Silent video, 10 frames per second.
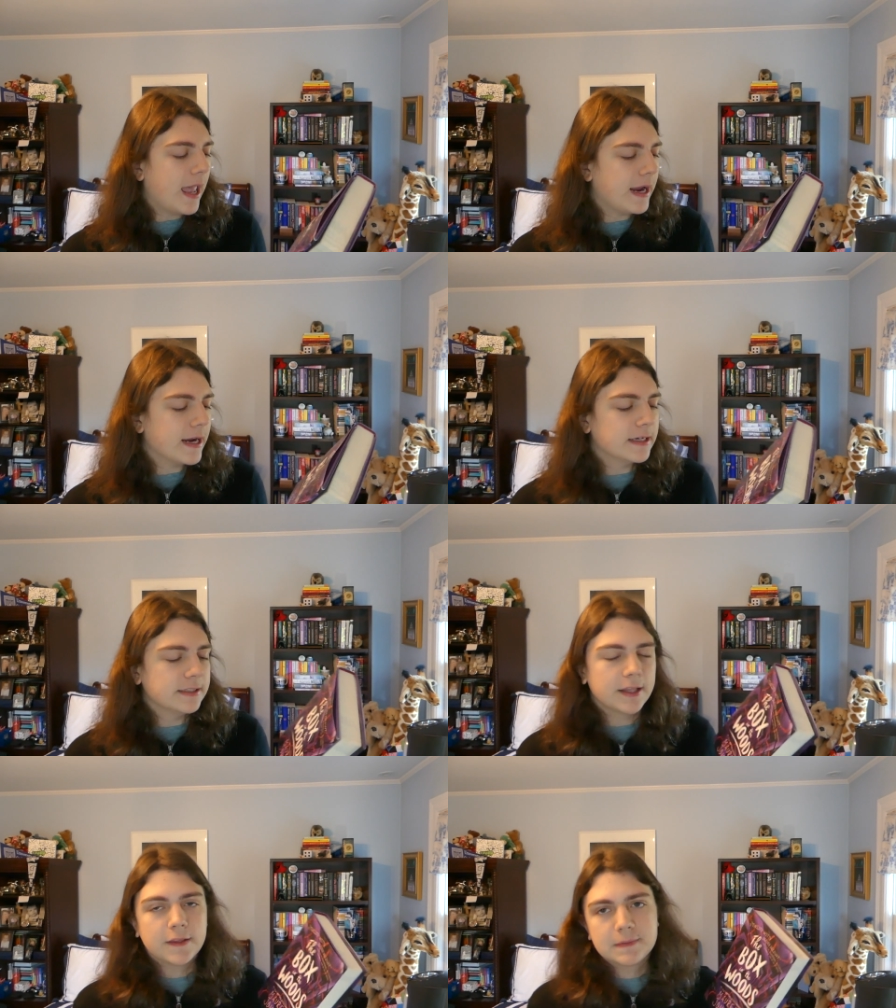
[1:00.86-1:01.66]
And
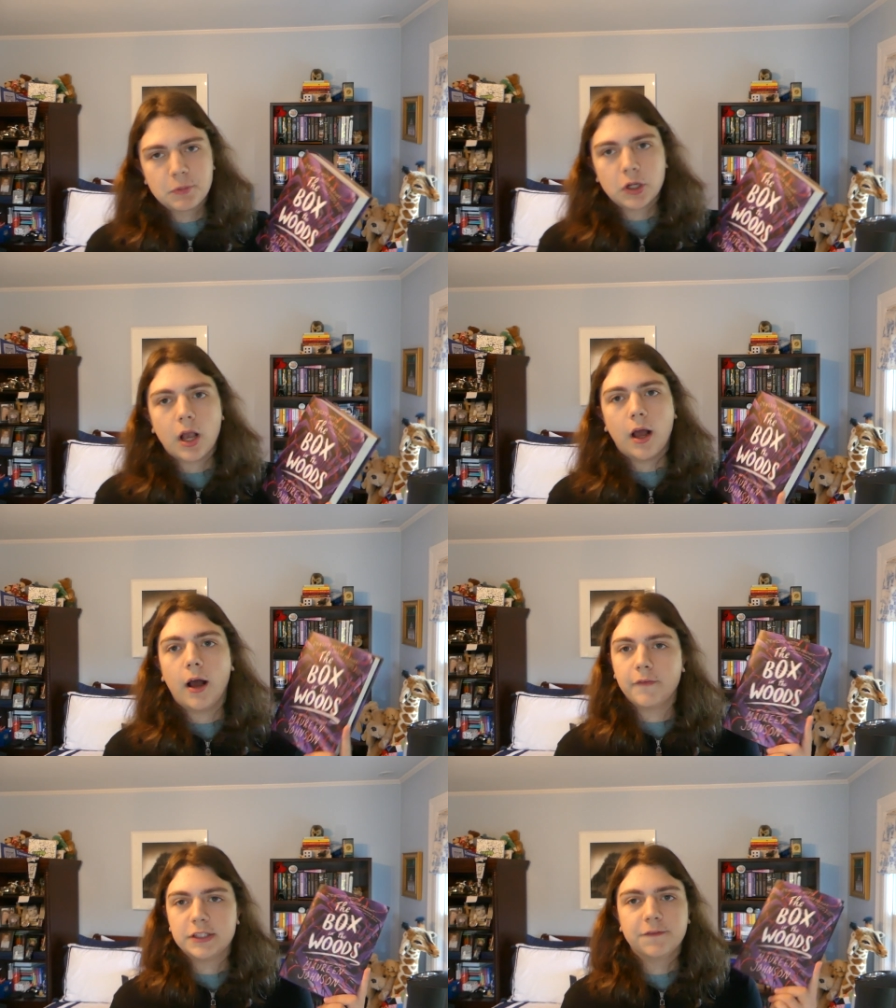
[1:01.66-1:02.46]
this book
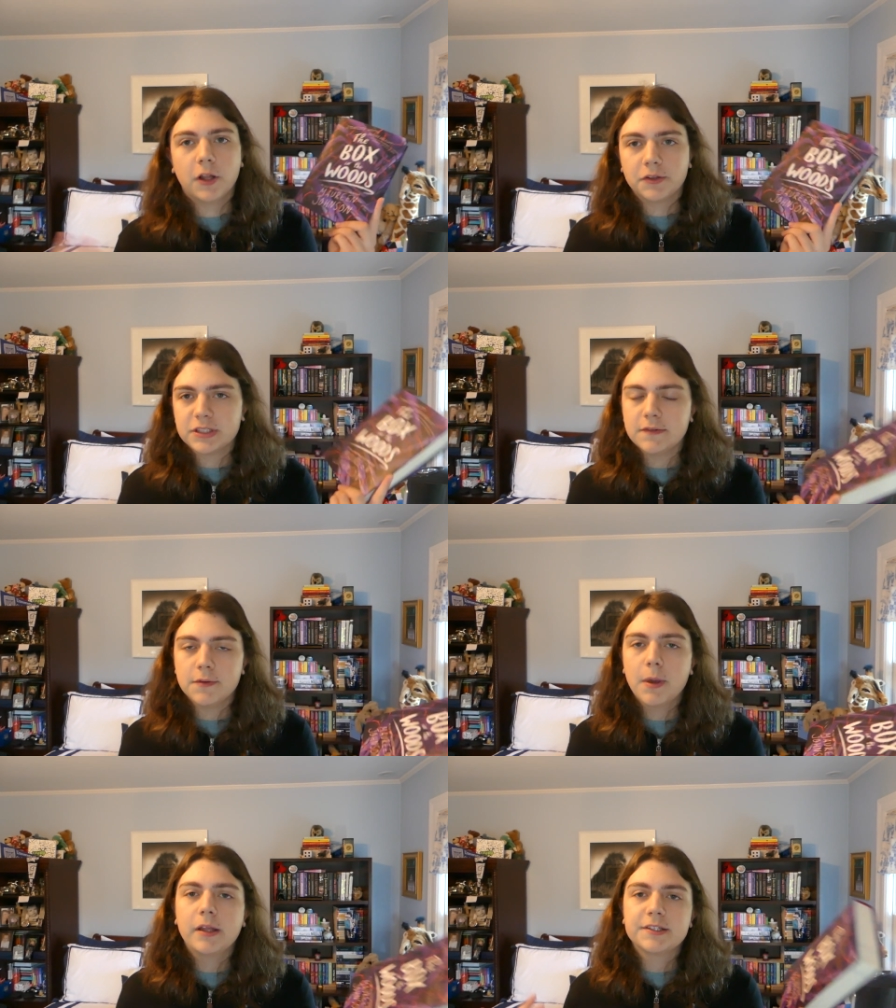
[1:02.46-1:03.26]
obviously follows Stevie Bell.